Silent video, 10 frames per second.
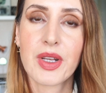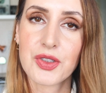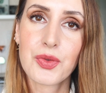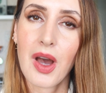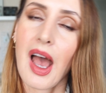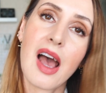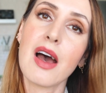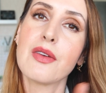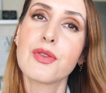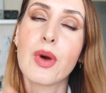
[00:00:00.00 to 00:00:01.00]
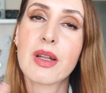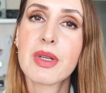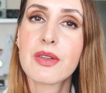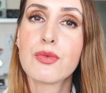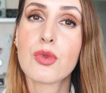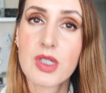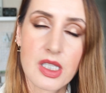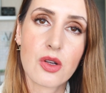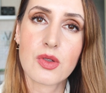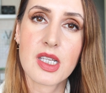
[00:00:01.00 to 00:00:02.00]
We do have quite a bit of
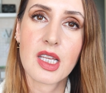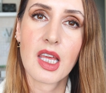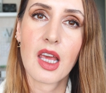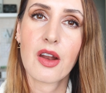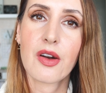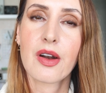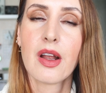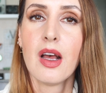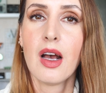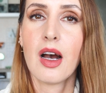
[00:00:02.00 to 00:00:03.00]
woodsy notes in here,